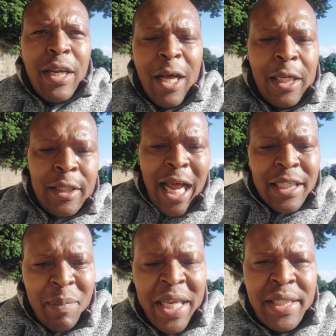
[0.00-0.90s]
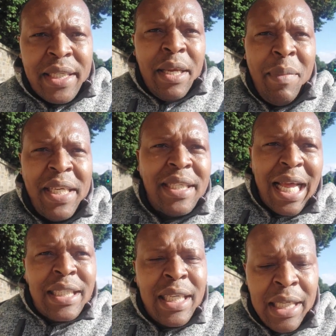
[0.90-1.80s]
that means, it means
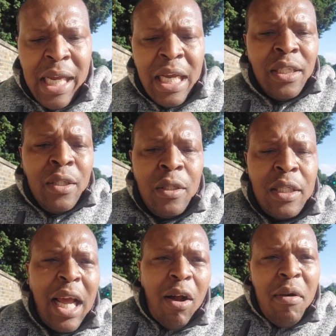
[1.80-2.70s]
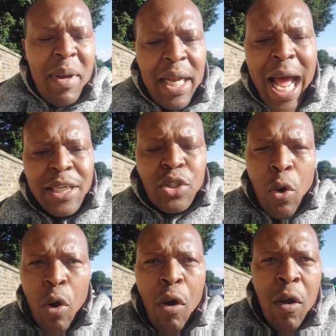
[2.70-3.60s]
that the government has to